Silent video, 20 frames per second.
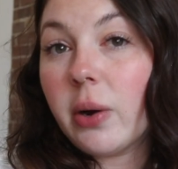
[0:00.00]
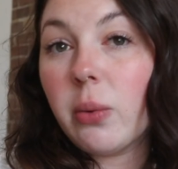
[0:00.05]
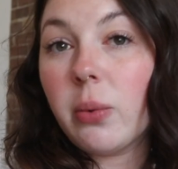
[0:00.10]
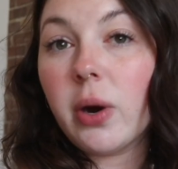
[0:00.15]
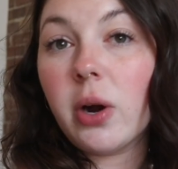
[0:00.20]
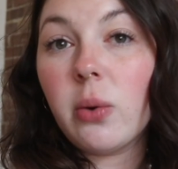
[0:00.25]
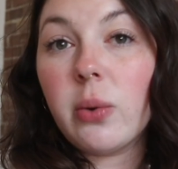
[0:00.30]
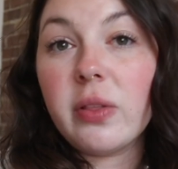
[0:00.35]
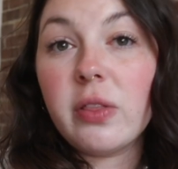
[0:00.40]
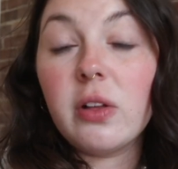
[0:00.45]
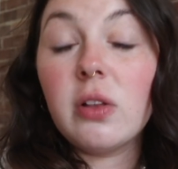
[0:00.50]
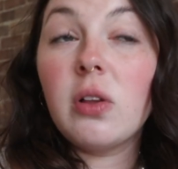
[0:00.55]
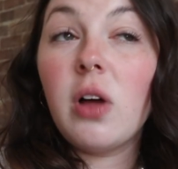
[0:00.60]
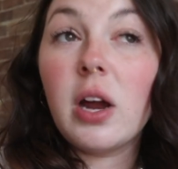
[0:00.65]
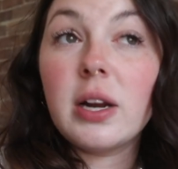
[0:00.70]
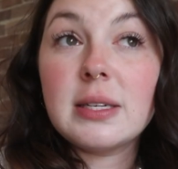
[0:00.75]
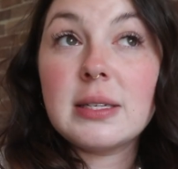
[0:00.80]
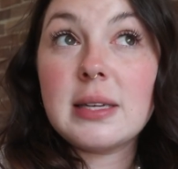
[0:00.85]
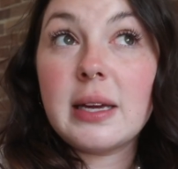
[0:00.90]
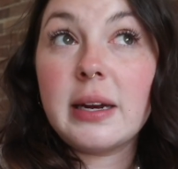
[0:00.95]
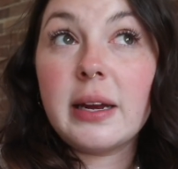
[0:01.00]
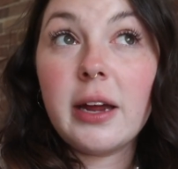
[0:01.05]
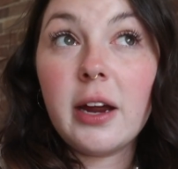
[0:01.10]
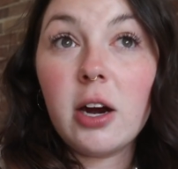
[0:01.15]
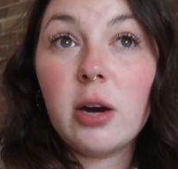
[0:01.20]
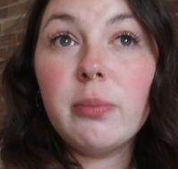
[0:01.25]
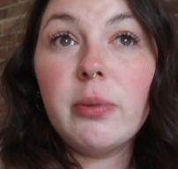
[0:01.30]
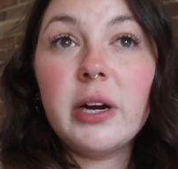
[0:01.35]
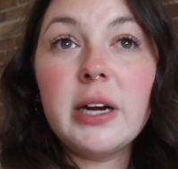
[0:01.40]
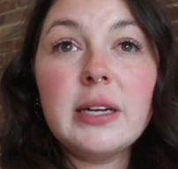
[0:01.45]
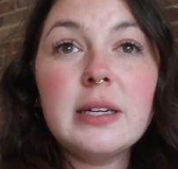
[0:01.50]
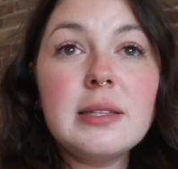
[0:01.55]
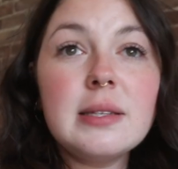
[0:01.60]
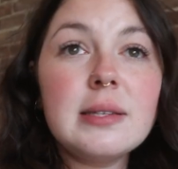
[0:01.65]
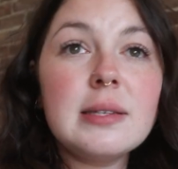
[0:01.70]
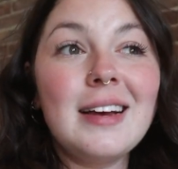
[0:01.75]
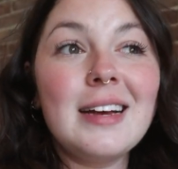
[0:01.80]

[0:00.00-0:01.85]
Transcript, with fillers: work with a lot of skincare brands.